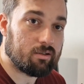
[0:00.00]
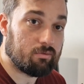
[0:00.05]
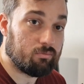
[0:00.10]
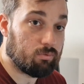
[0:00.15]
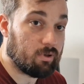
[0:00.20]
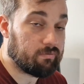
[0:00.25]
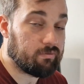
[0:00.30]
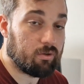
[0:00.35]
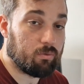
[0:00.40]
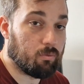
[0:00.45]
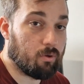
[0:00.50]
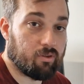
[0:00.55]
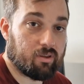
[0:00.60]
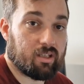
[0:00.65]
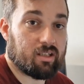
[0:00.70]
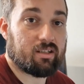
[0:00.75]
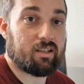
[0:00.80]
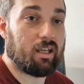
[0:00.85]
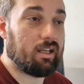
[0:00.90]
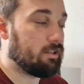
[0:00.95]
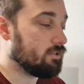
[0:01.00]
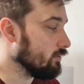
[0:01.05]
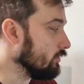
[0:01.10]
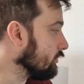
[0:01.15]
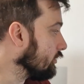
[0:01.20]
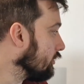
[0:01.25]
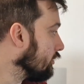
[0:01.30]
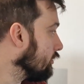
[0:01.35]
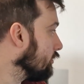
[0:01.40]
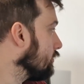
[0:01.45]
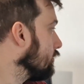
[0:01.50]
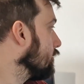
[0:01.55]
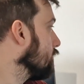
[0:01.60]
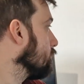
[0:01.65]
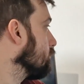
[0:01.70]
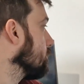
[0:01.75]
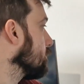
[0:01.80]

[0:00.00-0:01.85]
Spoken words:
whether you want this case or not. Or